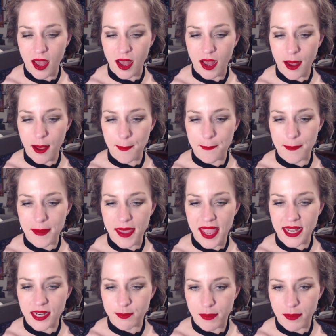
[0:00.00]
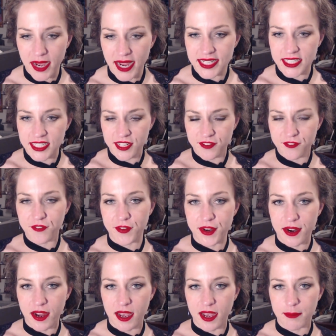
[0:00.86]
And by
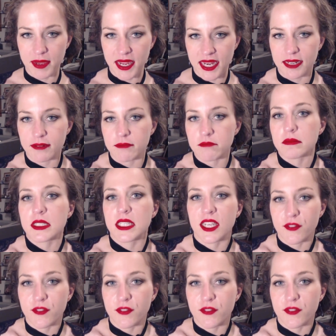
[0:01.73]
different, I mean,